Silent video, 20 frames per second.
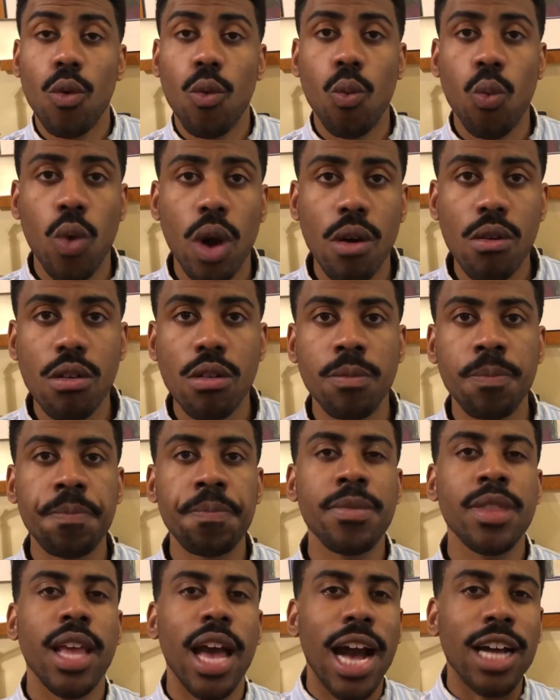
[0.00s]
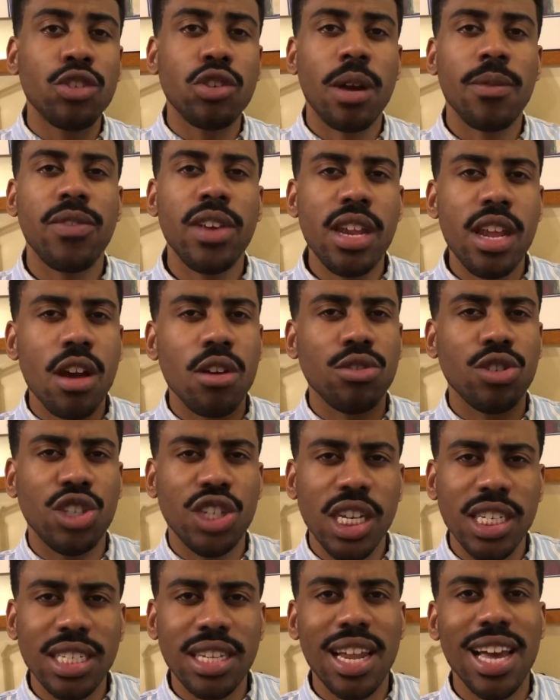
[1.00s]
welcome. I drop videos
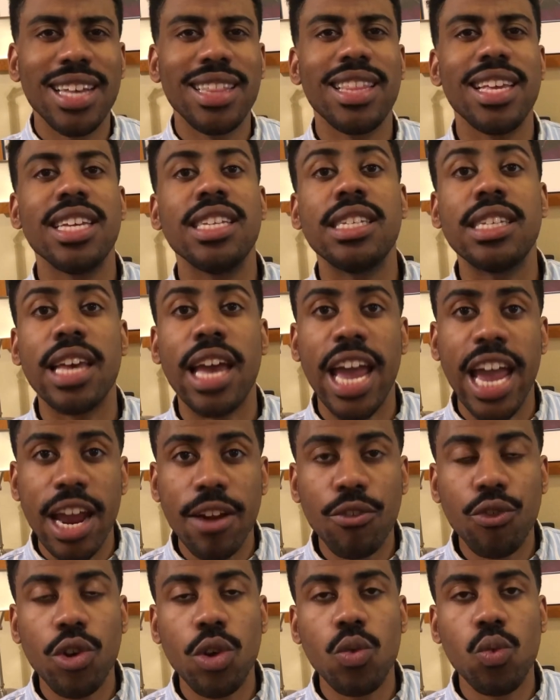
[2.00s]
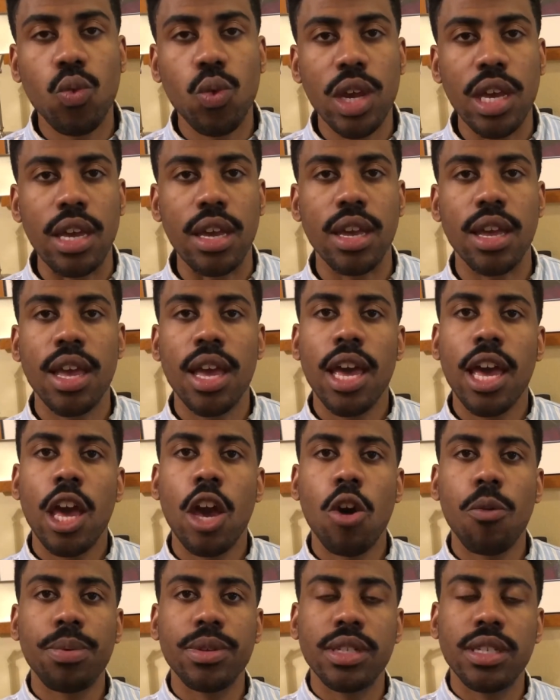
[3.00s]
just like this every week,
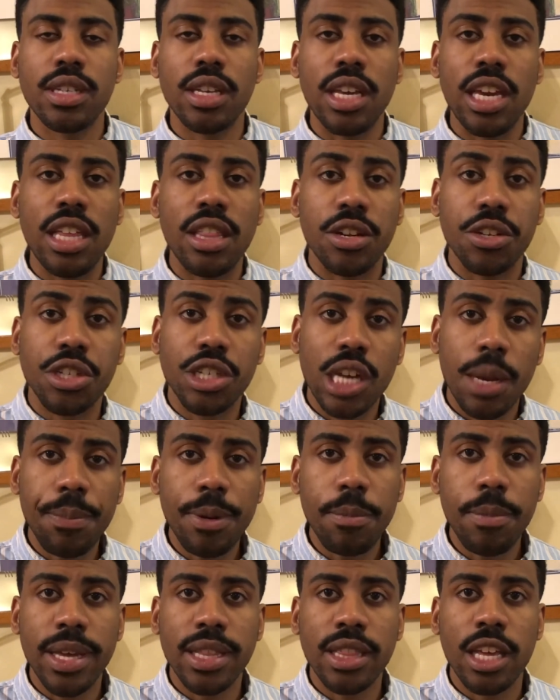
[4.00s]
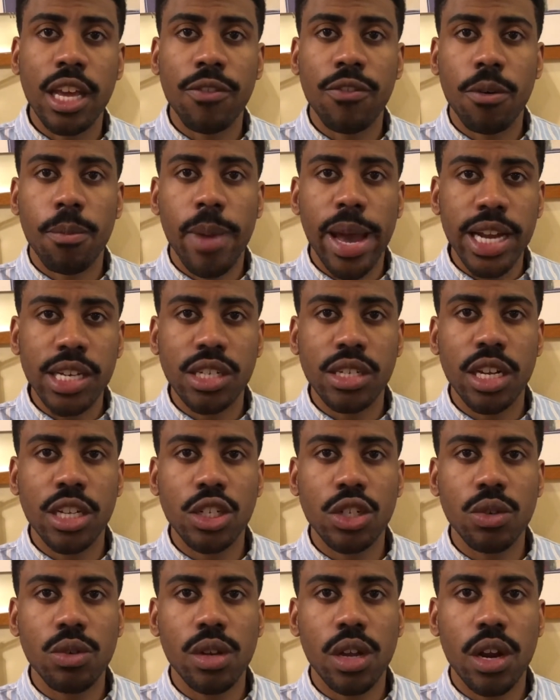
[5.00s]
helping to either supplement the information that
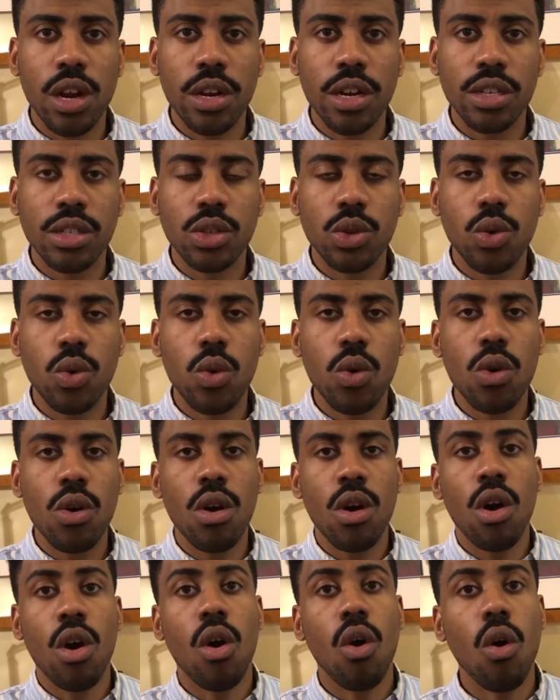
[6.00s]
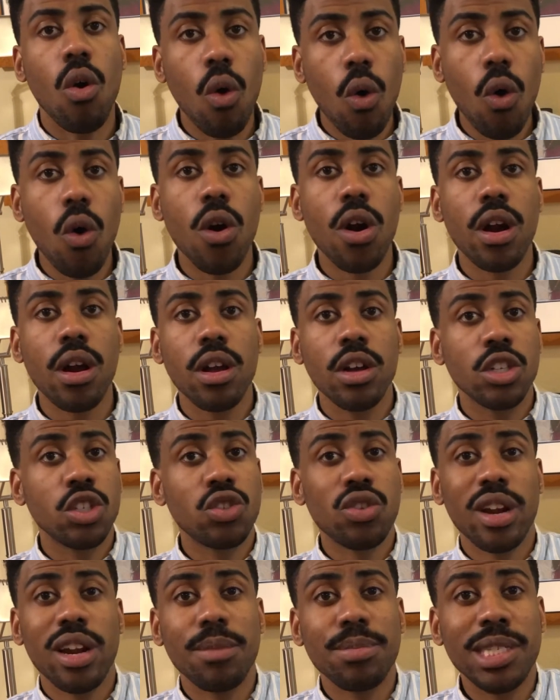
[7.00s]
you learned in school or
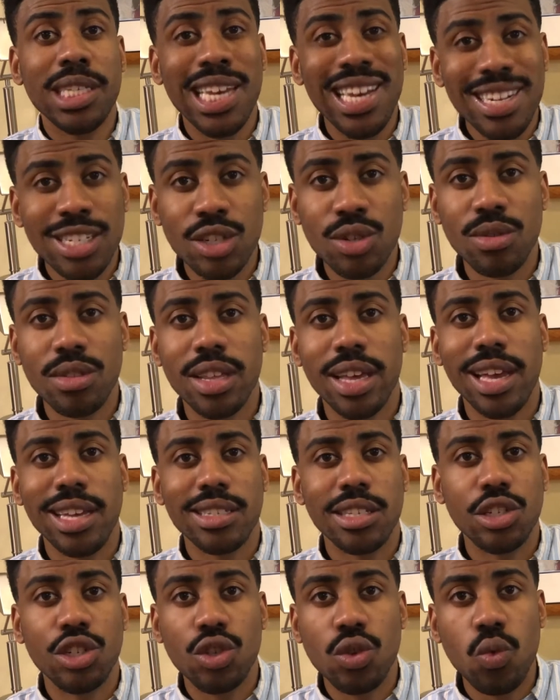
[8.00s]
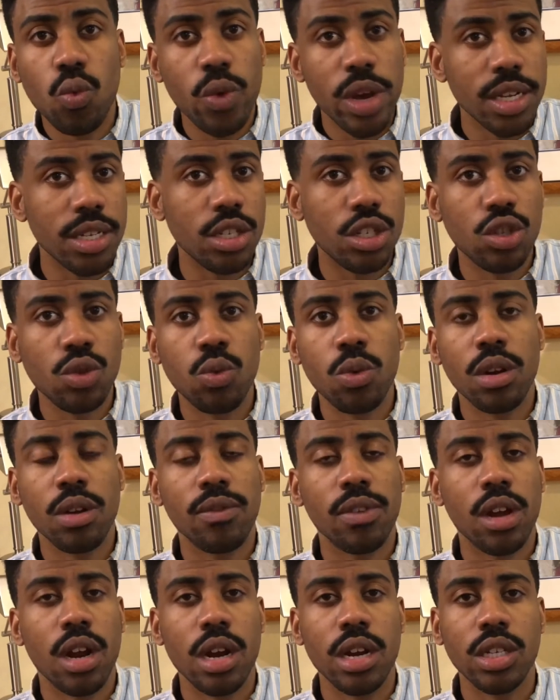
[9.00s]
straight up teach you things that you wished you would have
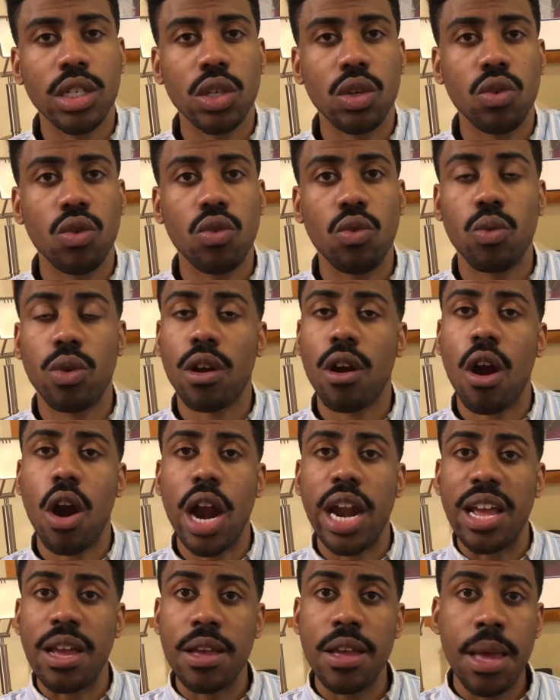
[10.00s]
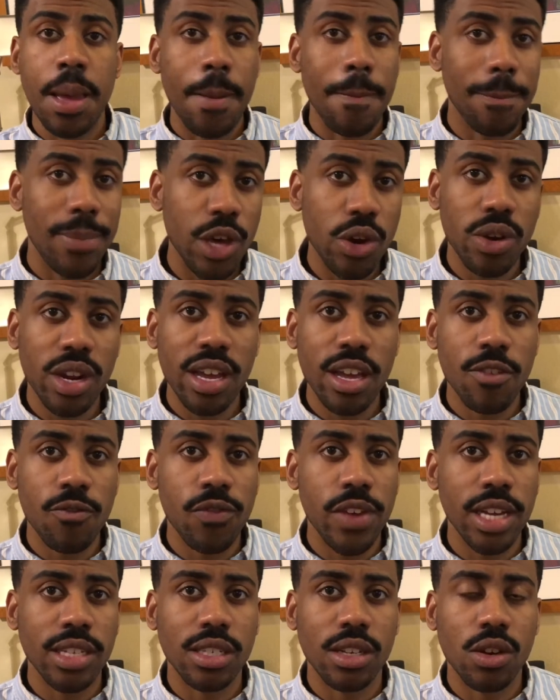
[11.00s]
learned in school regarding building and
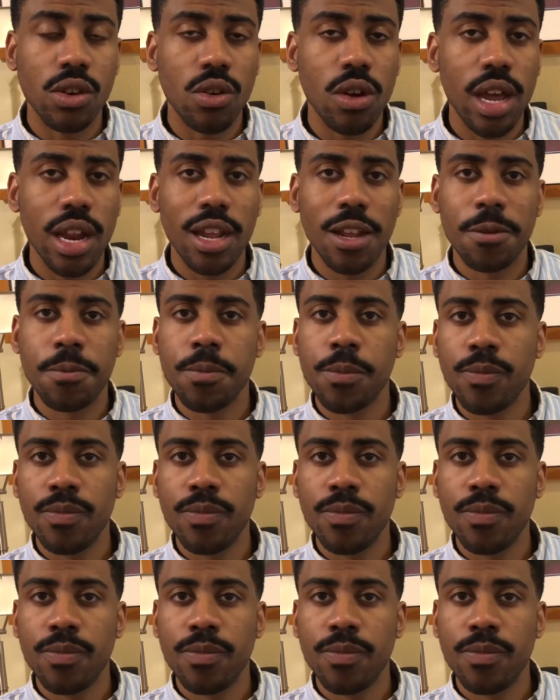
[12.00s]
fixing credit,